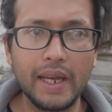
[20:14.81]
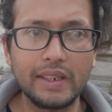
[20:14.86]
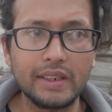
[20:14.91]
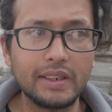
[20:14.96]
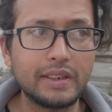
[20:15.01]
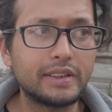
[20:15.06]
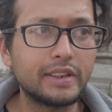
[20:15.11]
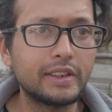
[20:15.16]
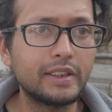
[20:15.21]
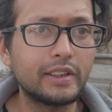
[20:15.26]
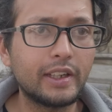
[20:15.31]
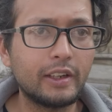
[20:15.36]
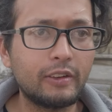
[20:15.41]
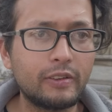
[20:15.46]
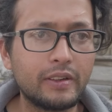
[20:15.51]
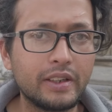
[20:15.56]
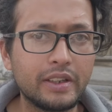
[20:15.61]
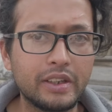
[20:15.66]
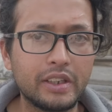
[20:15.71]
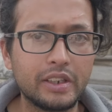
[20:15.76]
energy
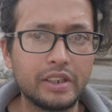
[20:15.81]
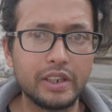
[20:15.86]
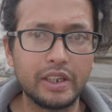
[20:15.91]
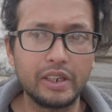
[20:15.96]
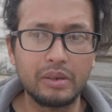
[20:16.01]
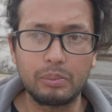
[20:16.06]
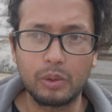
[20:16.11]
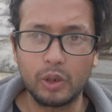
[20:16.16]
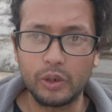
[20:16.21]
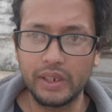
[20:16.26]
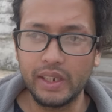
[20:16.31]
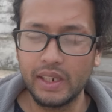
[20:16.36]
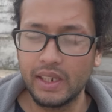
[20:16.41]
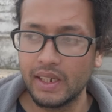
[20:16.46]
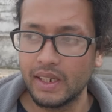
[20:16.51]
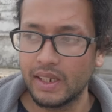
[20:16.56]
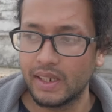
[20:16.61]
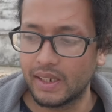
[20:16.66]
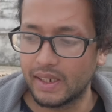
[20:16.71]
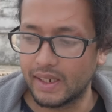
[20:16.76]
left in the dead body,
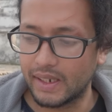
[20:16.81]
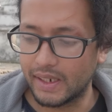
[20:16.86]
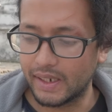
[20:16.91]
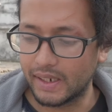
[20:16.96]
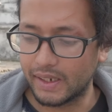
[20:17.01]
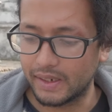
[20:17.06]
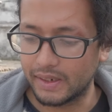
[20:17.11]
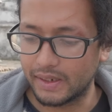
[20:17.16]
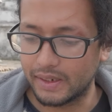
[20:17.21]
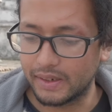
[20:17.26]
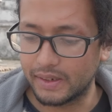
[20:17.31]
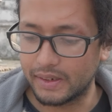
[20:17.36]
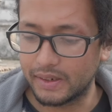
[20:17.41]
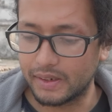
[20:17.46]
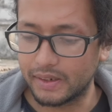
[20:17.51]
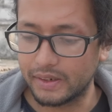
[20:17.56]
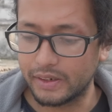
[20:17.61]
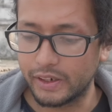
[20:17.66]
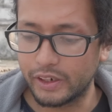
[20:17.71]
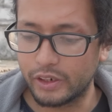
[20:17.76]

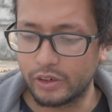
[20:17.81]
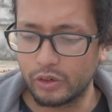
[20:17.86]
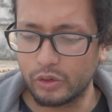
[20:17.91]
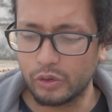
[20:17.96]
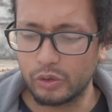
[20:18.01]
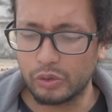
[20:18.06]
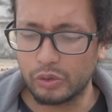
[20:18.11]
and uh, there